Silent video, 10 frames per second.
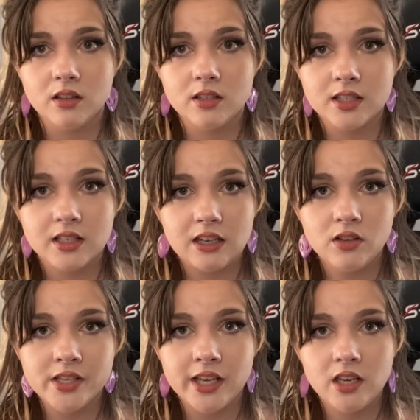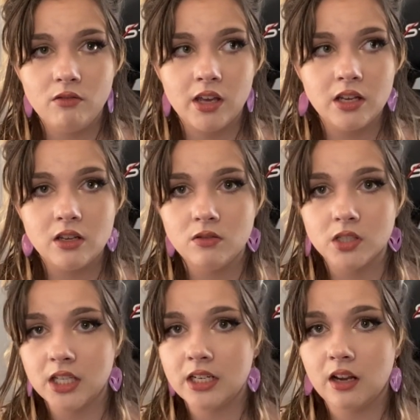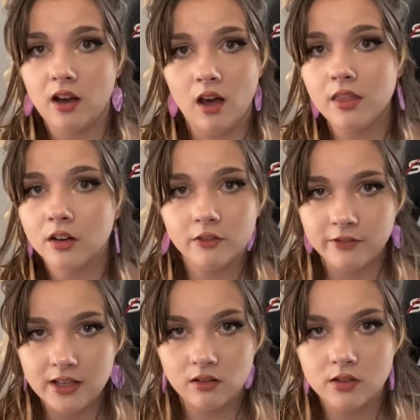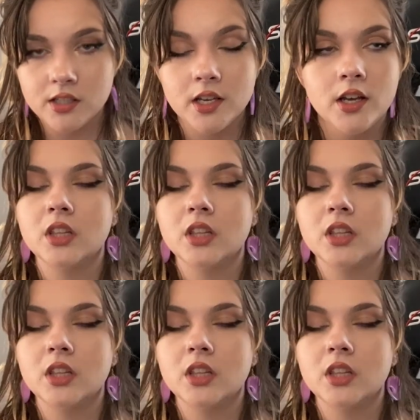skills that you can use in other fields.